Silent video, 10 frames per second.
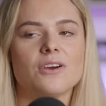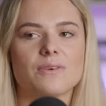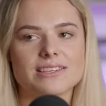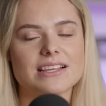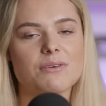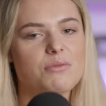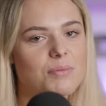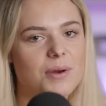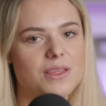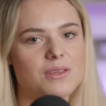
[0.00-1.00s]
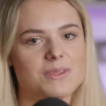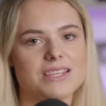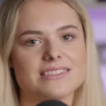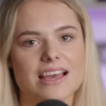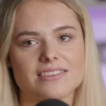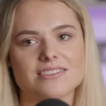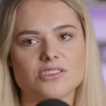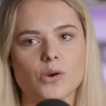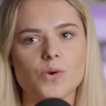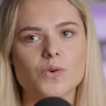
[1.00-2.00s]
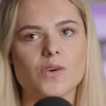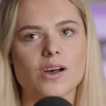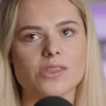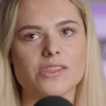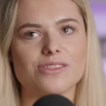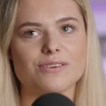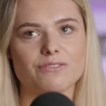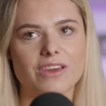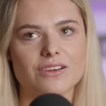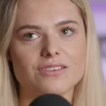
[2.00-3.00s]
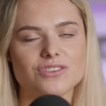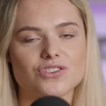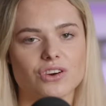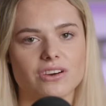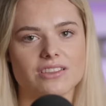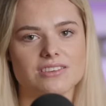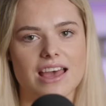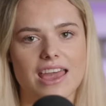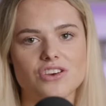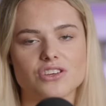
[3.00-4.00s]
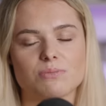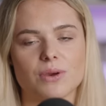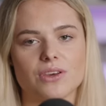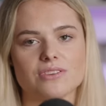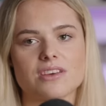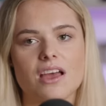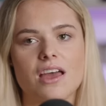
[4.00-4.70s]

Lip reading: Recently, we've been putting them in the sand school rather than the field during the day, just because